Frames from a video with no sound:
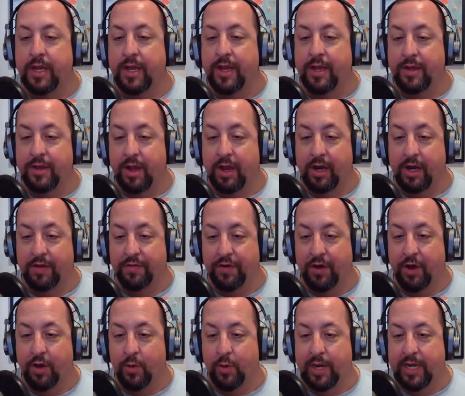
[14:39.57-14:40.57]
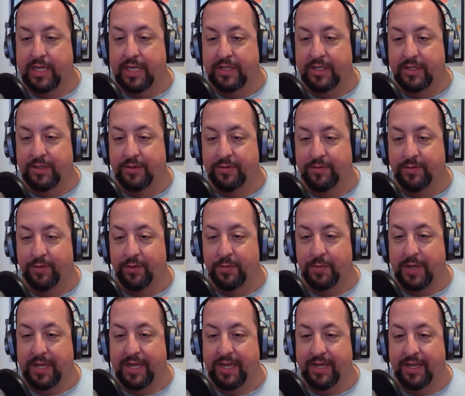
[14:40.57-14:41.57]
Not enough hallways for
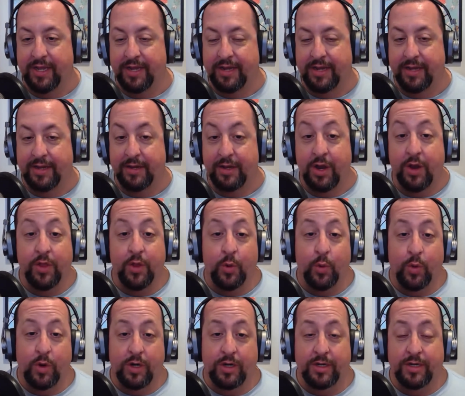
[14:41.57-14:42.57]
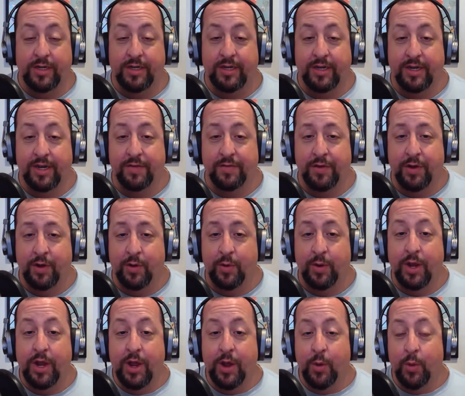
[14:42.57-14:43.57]
me. No, there weren't enough
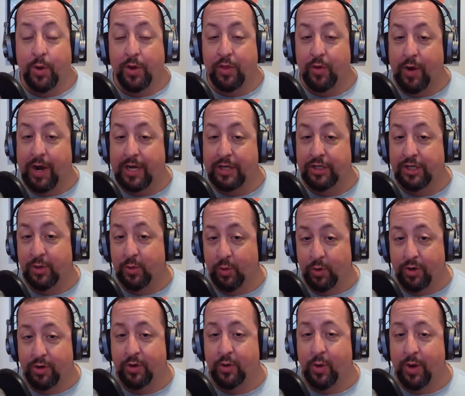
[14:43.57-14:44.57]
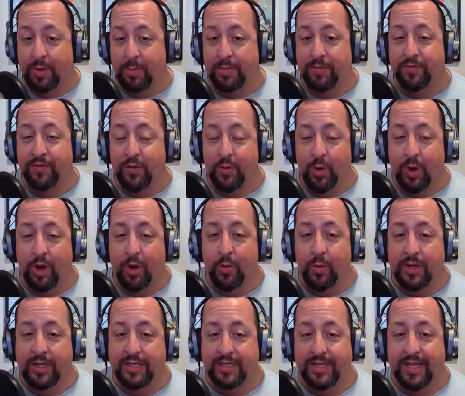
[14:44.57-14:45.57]
Well, there actually were quite a few
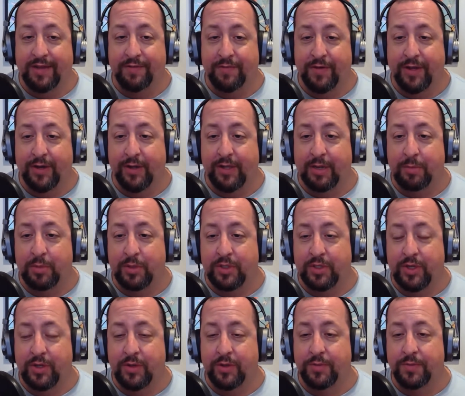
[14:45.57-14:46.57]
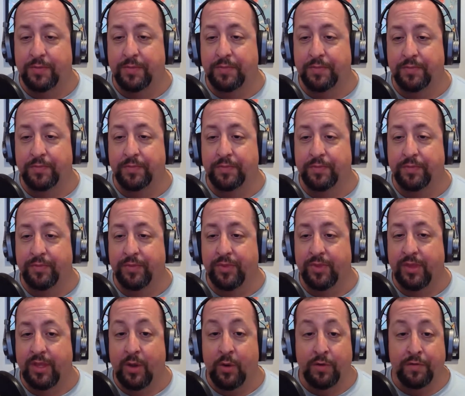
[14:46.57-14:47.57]
hallways in that final episode.
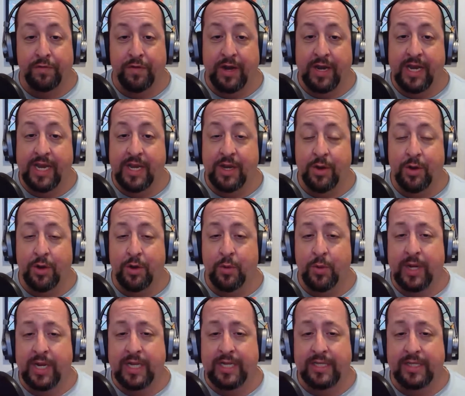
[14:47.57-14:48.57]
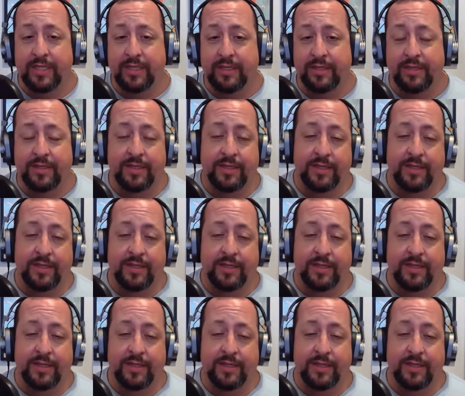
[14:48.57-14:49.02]
They were fighting in hallways, and